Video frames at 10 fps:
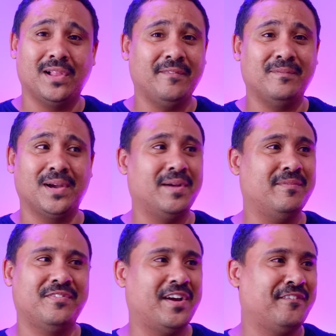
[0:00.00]

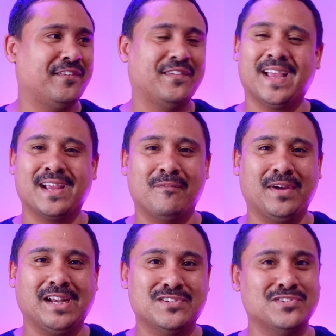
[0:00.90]
I feel like I'm
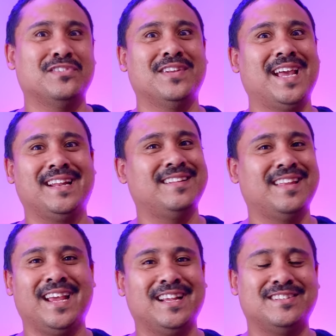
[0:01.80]
rejuvenated today.